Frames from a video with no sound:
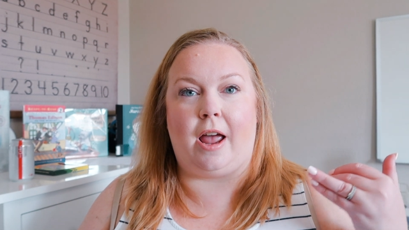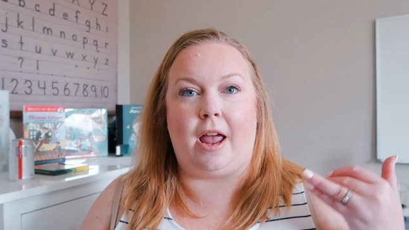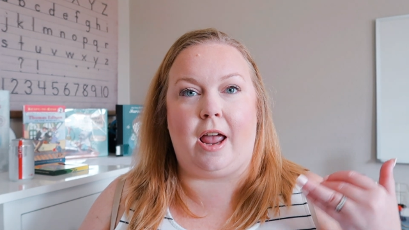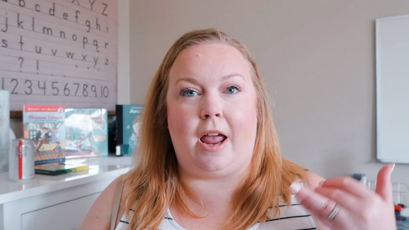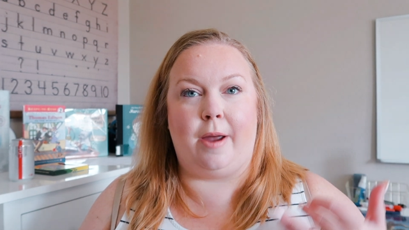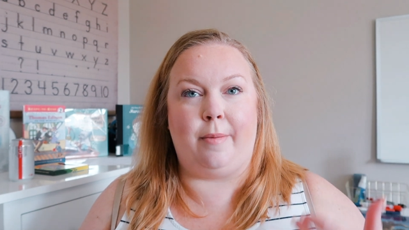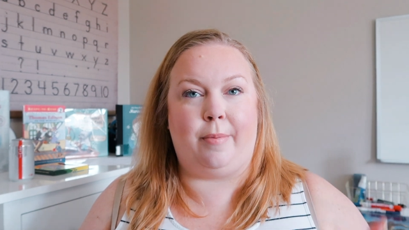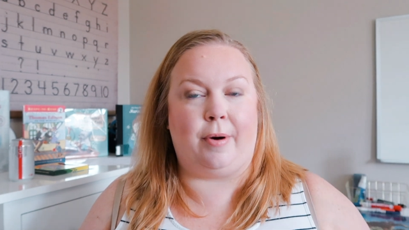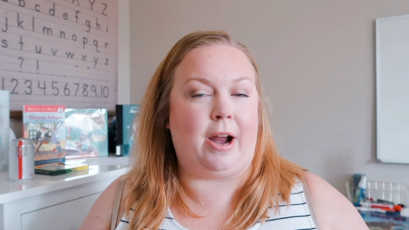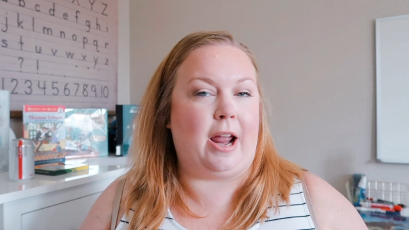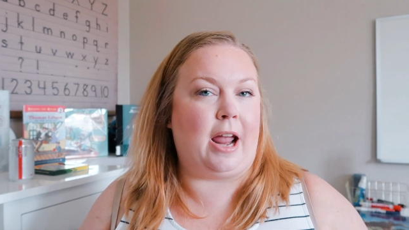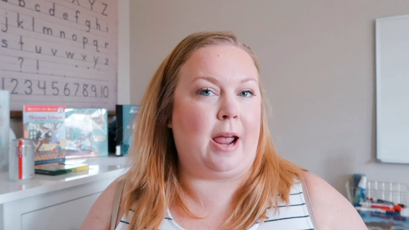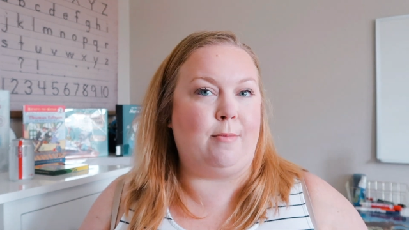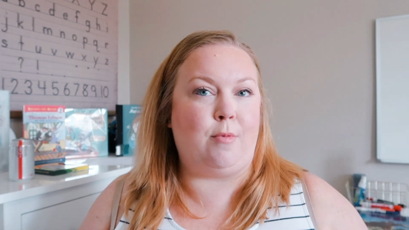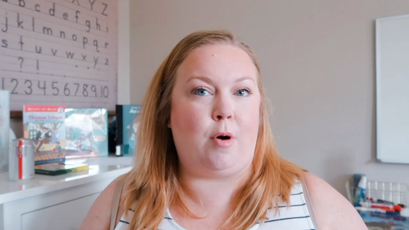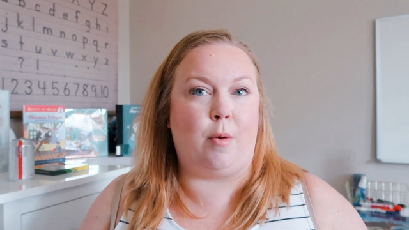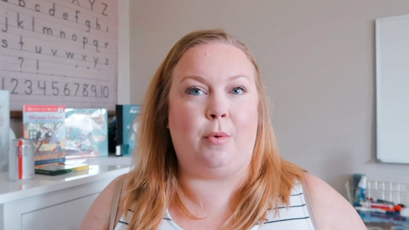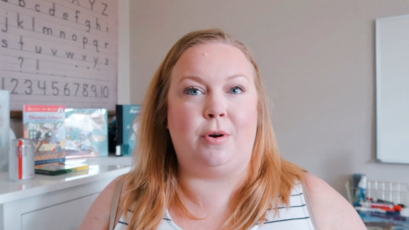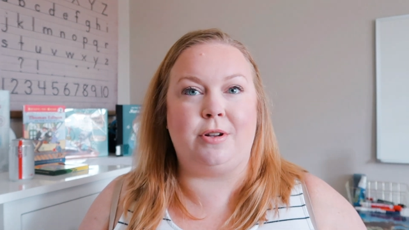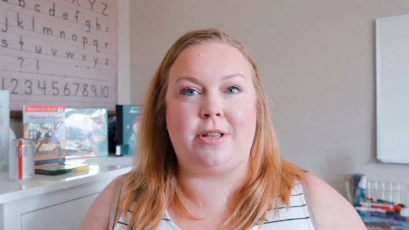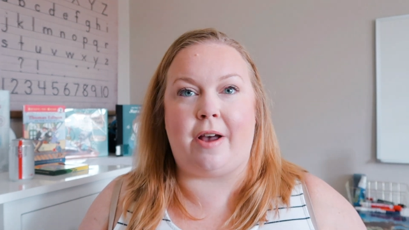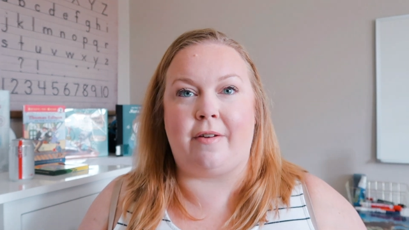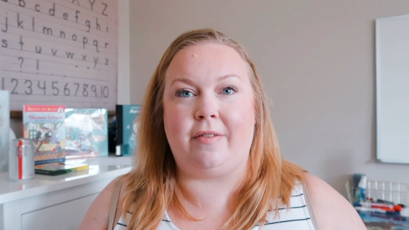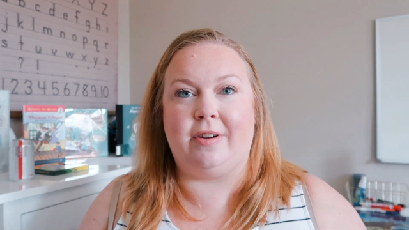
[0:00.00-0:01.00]
Abraham
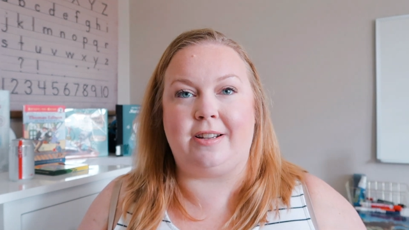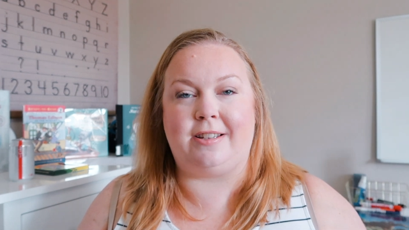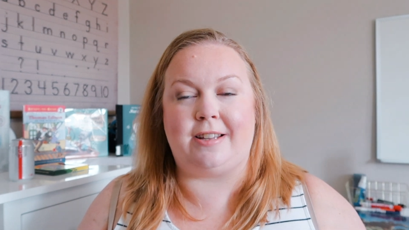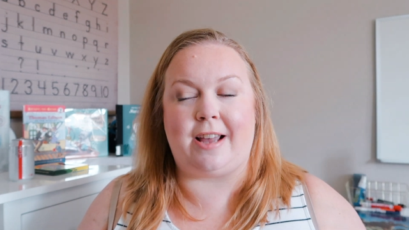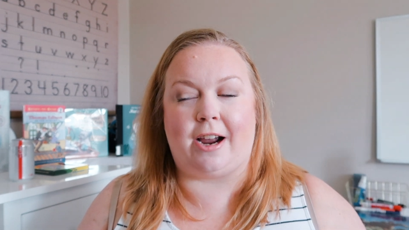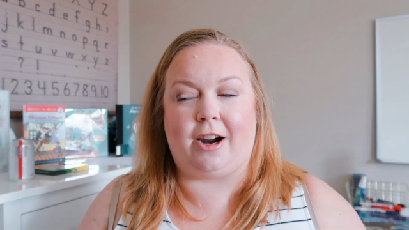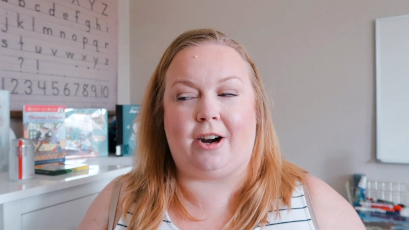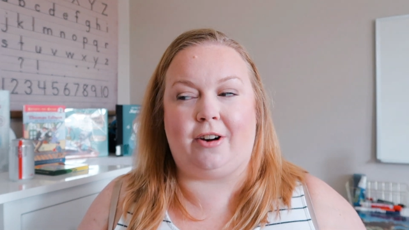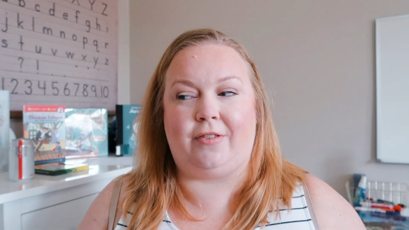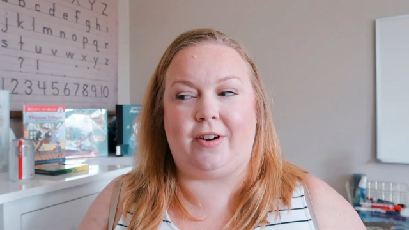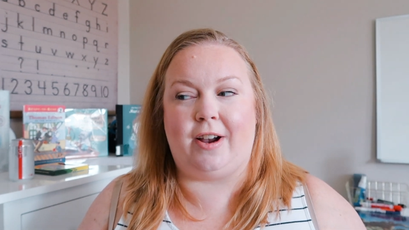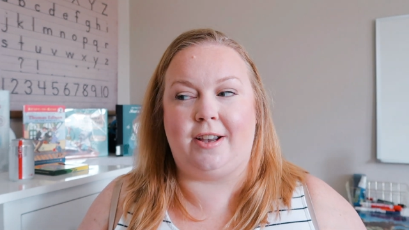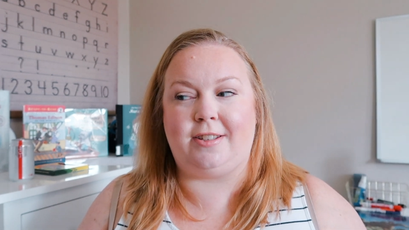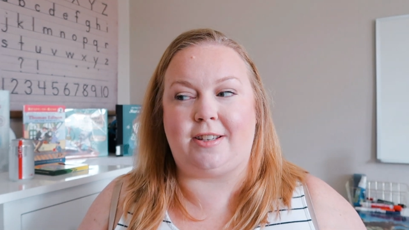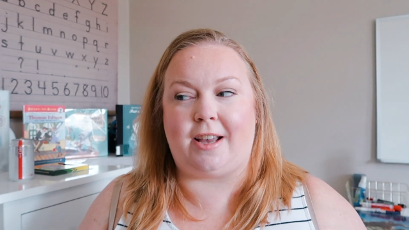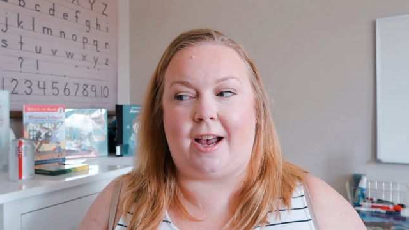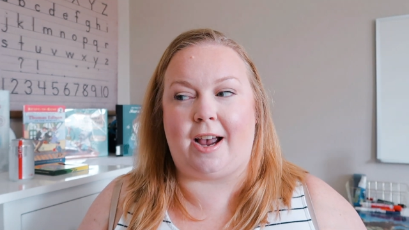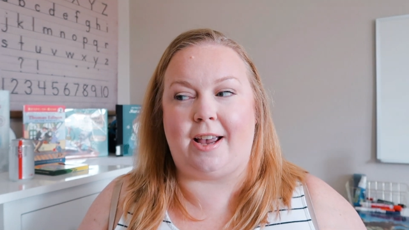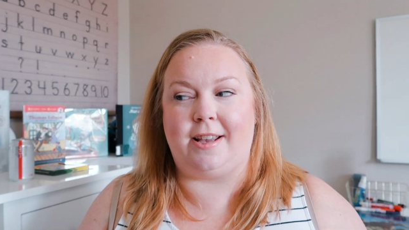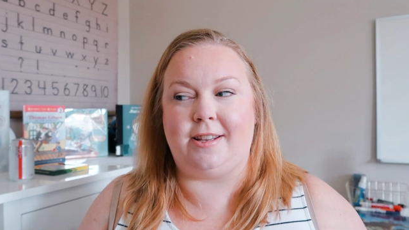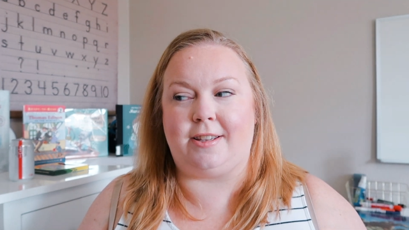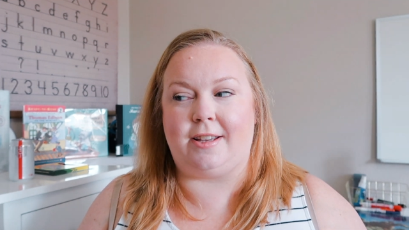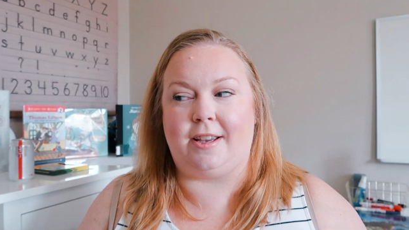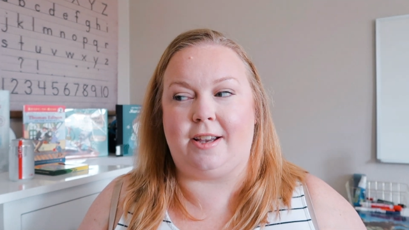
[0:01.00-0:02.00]
almost having to sacrifice
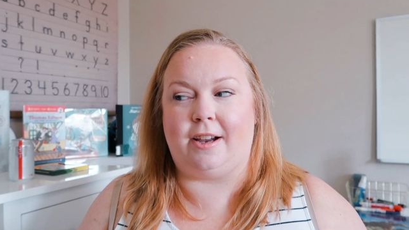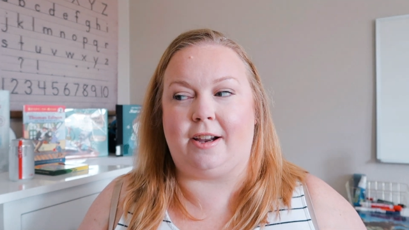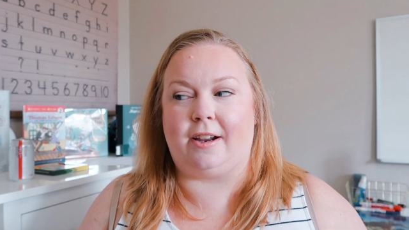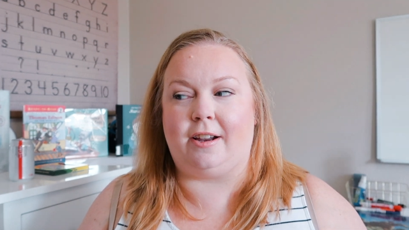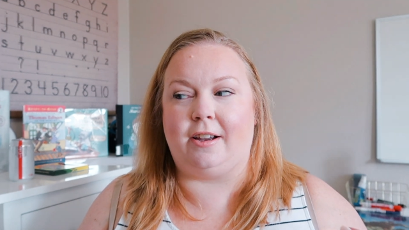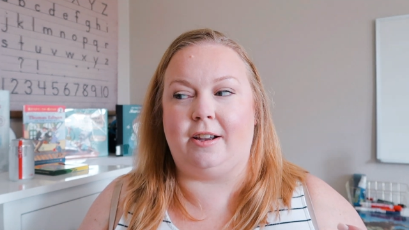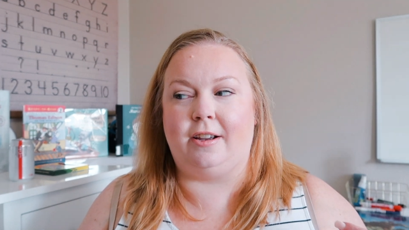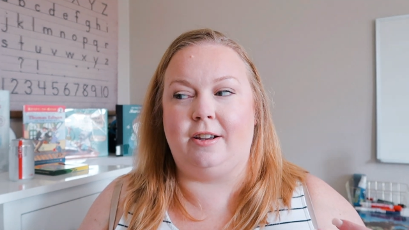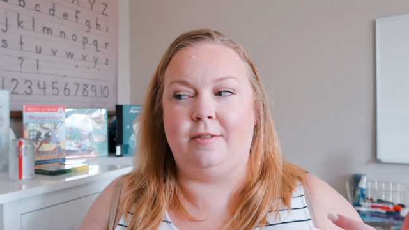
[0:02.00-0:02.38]
Isaac.